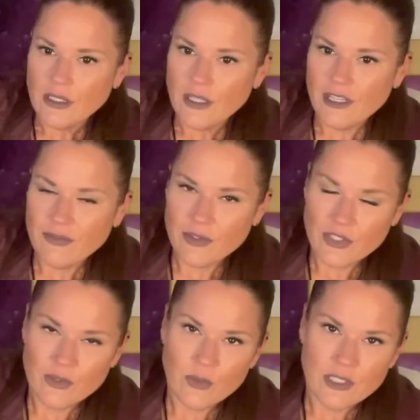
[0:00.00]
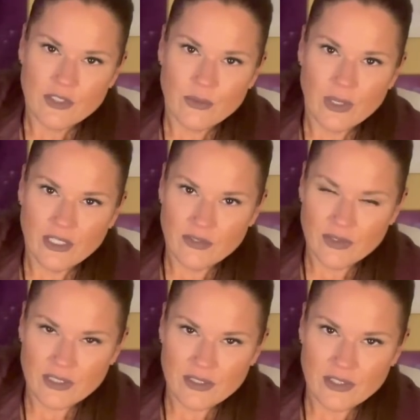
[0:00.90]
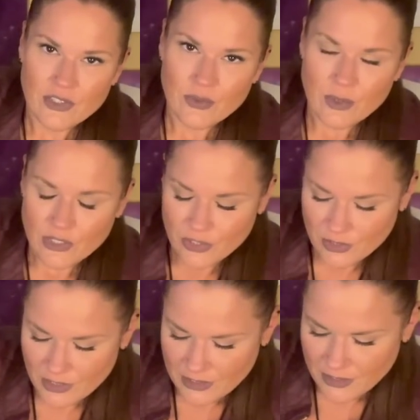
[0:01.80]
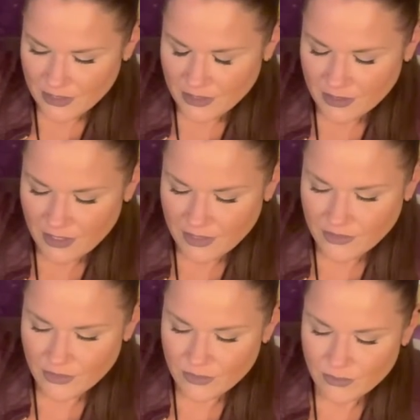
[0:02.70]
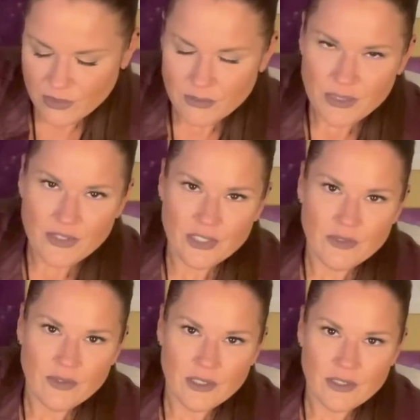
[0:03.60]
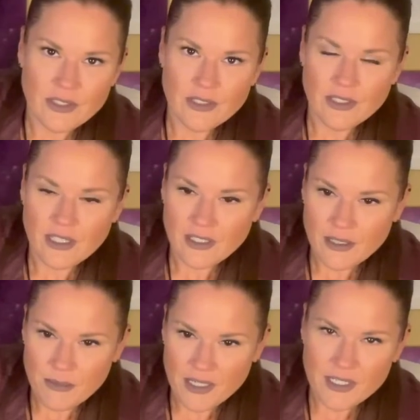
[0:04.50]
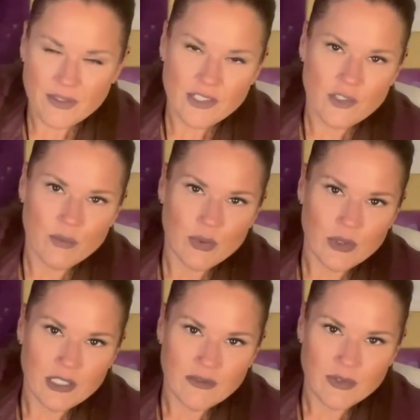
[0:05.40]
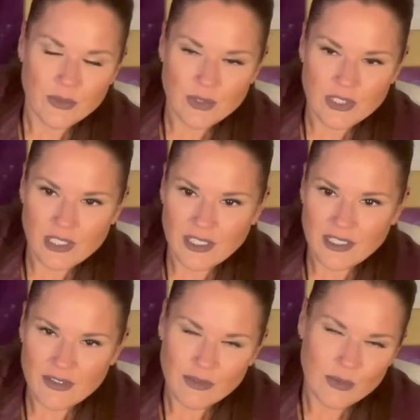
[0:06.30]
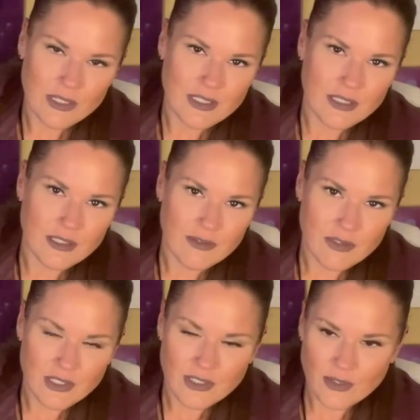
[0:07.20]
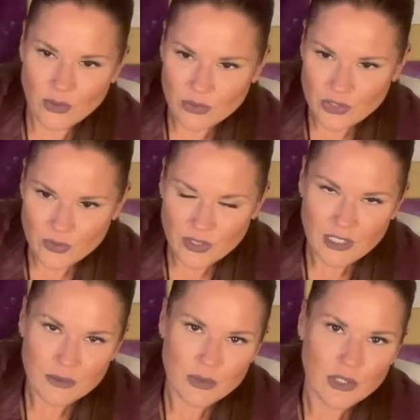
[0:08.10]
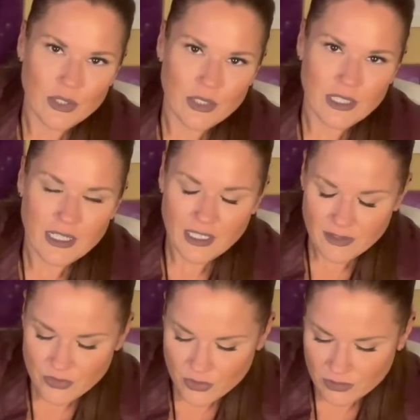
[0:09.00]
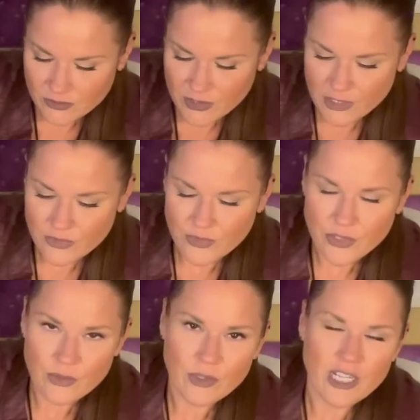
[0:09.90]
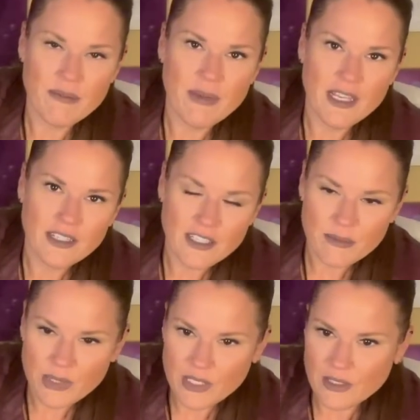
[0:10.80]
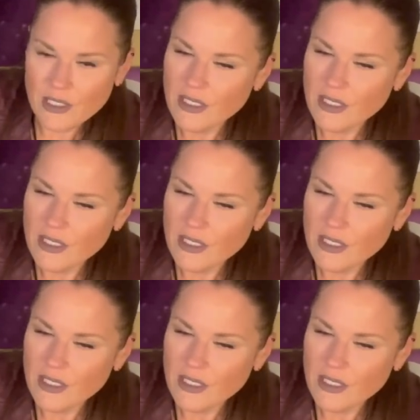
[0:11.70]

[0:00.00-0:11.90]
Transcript: efforts in wanting to rectify the situation and saying, I don't want to be just friends. Yeah, I might have had some poor influence. I never wanted to leave this. I hold you in high regard. I have strong feelings for you. I may not be